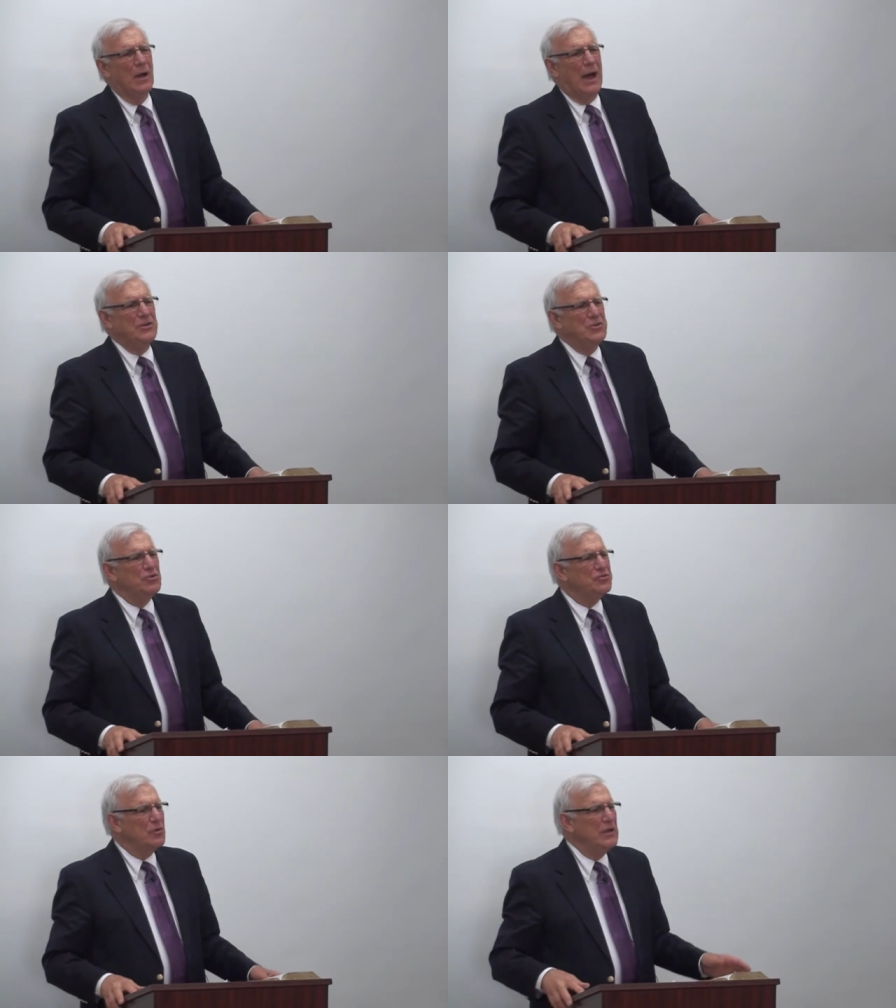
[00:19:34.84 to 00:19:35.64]
I
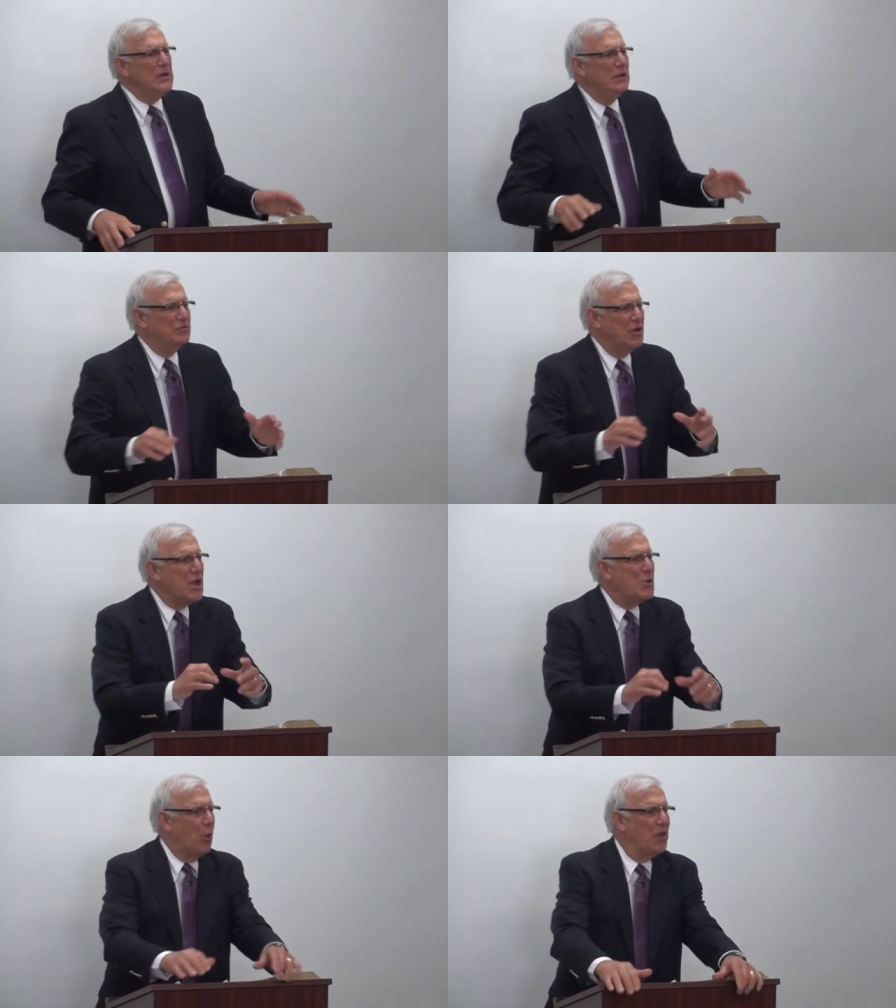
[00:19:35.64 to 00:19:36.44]
usually
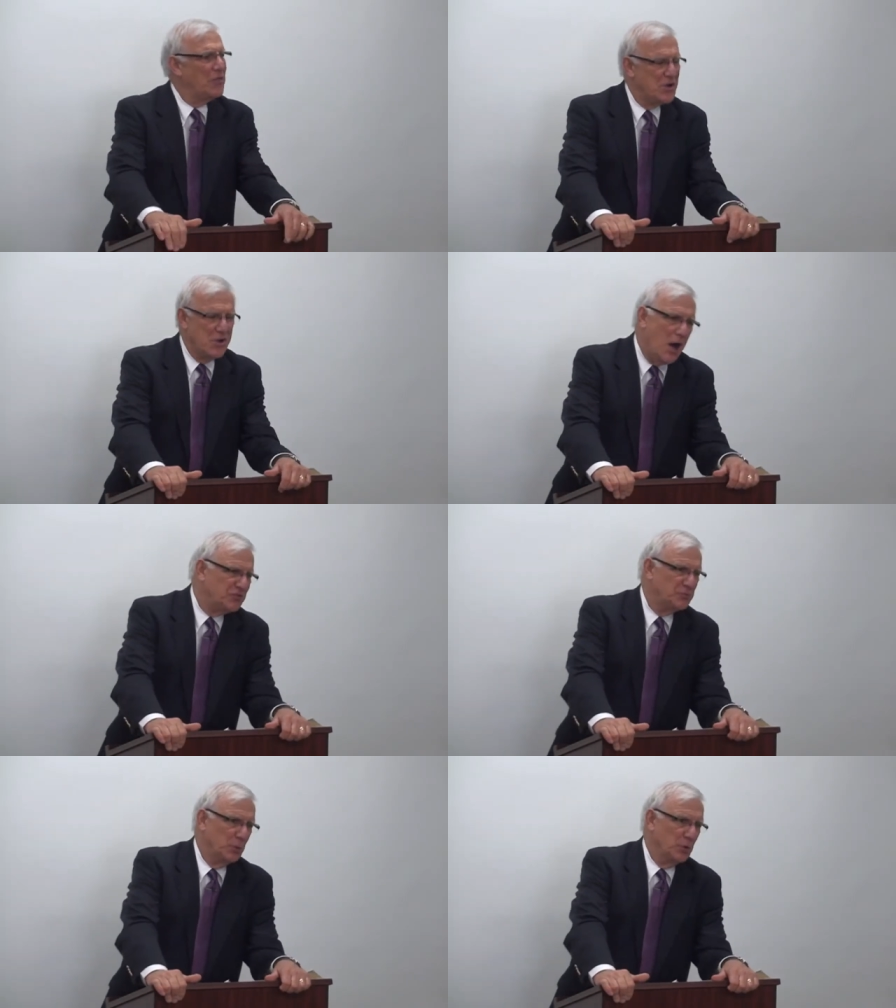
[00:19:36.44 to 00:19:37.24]
take one of the
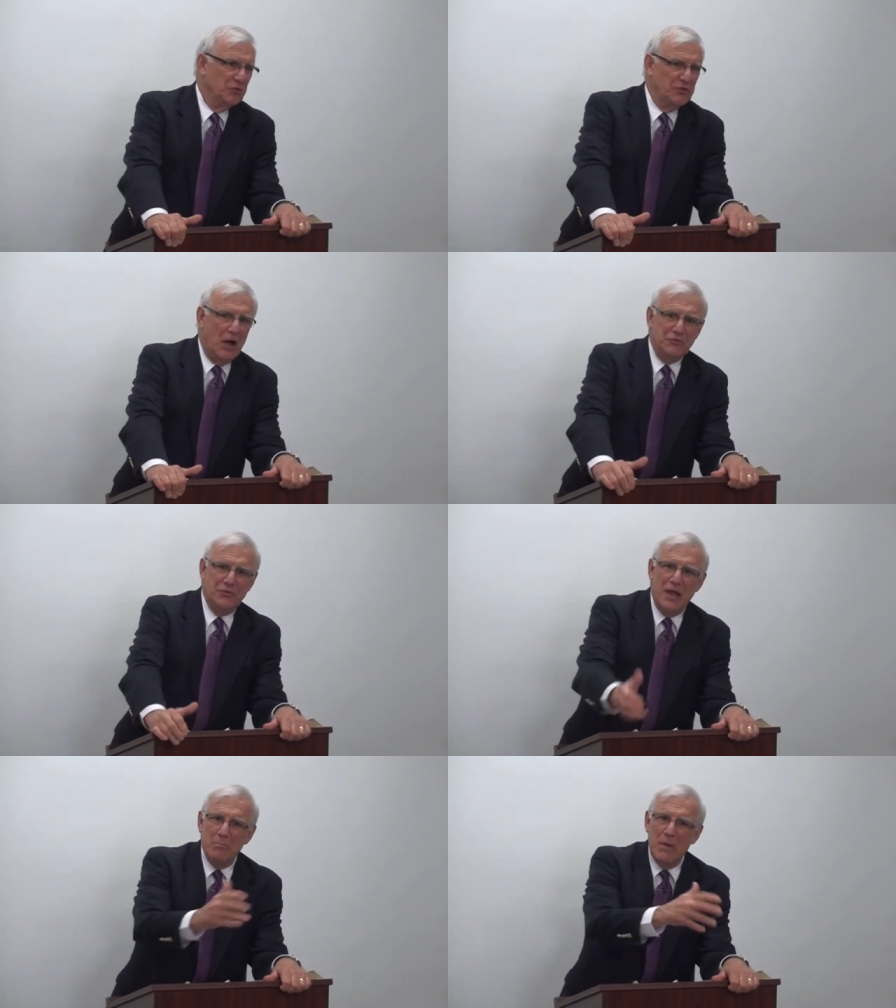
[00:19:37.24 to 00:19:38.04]
Gospels. I'll
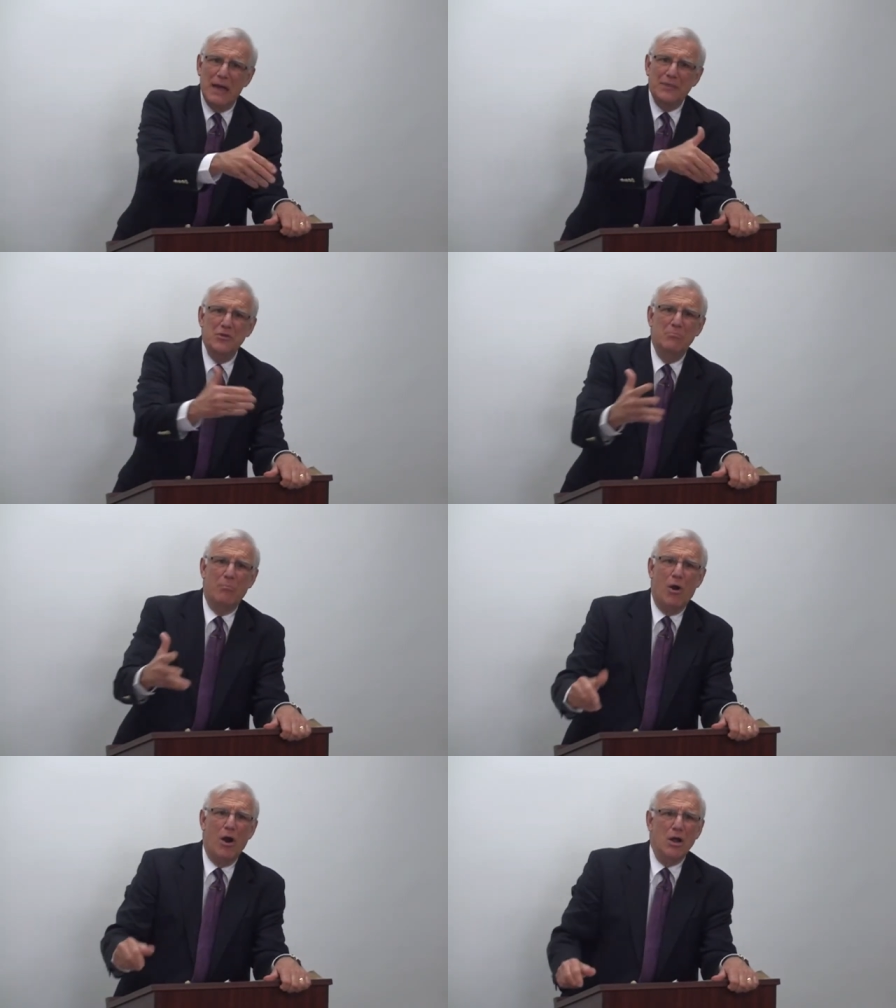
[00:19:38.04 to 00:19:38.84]
take Matthew,
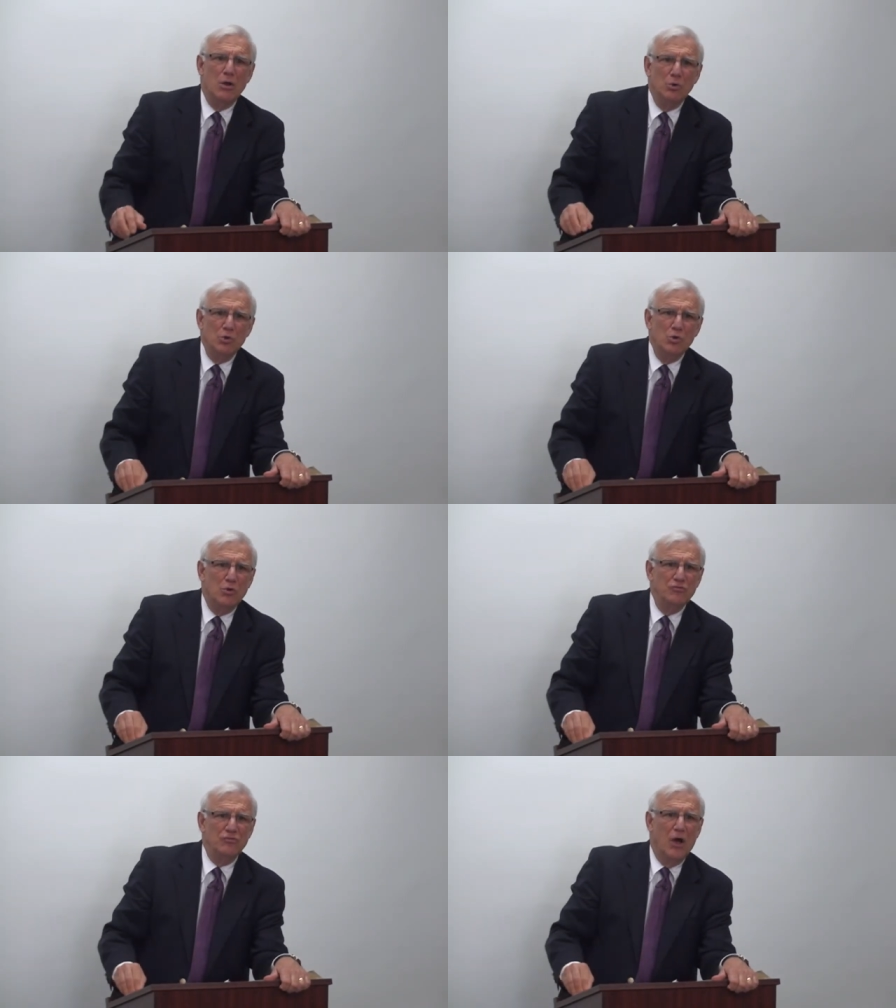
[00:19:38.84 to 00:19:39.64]
Mark, Luke,
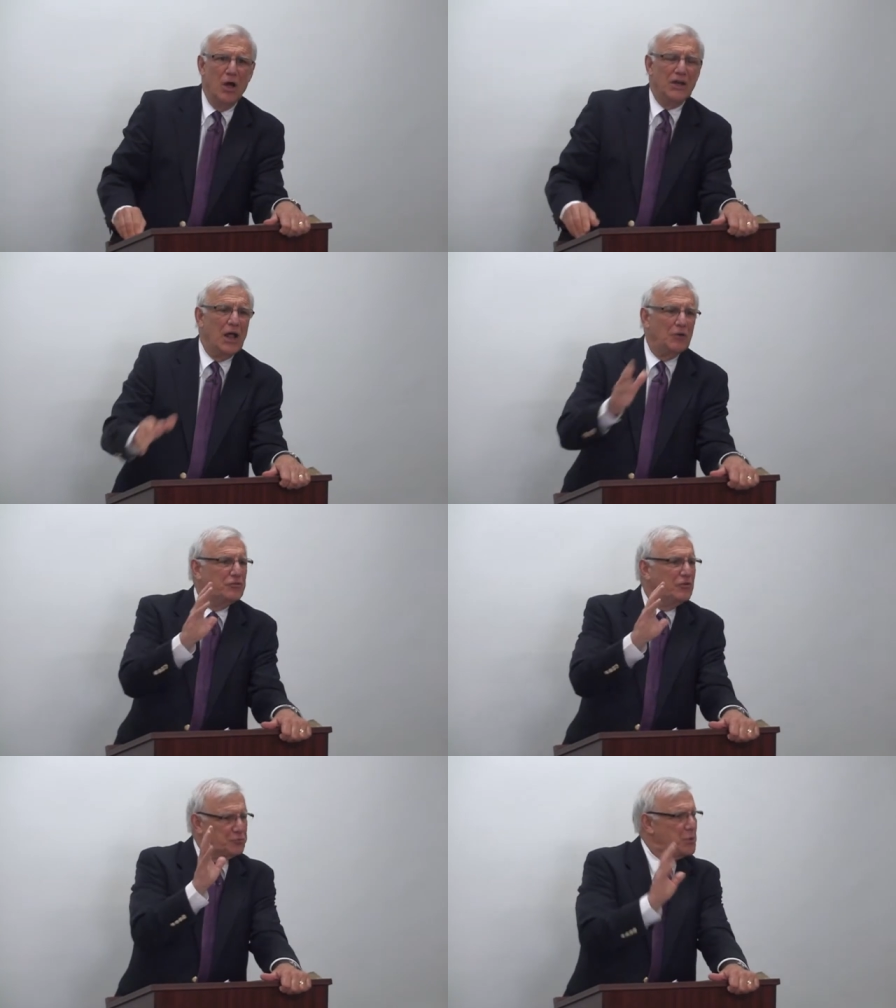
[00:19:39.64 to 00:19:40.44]
or John, and I'll
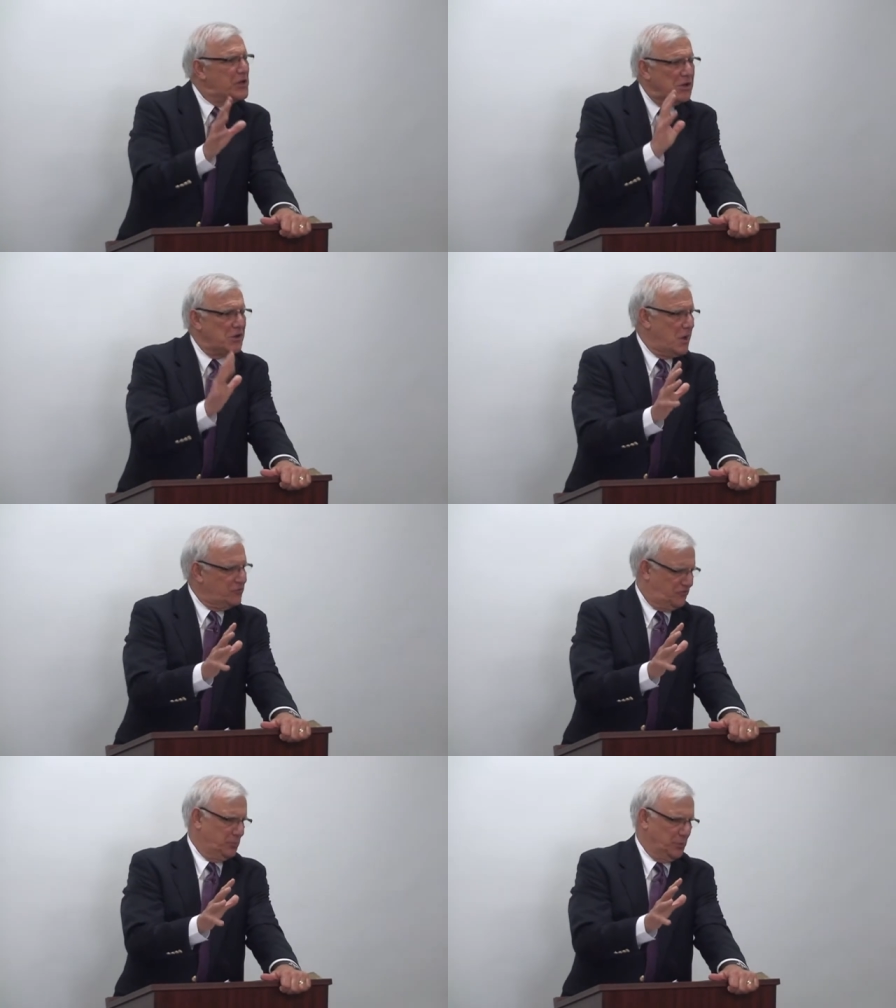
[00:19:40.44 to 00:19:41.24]
just read a
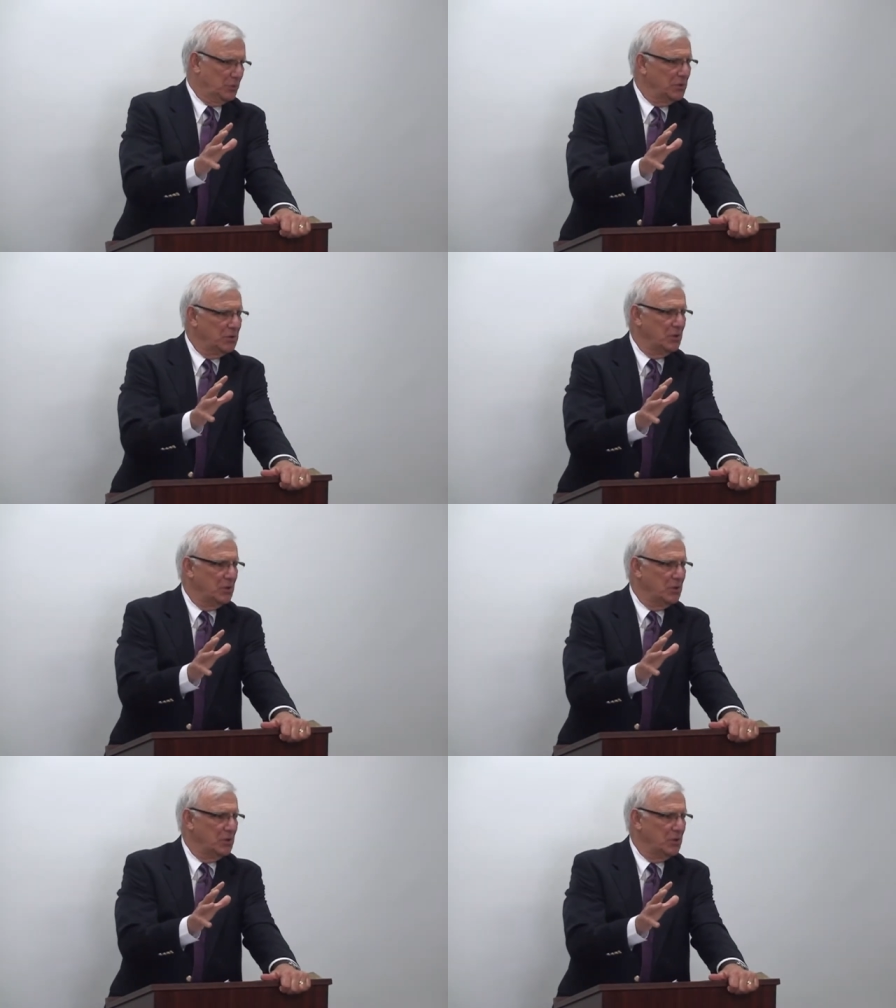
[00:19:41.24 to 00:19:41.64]
Gospel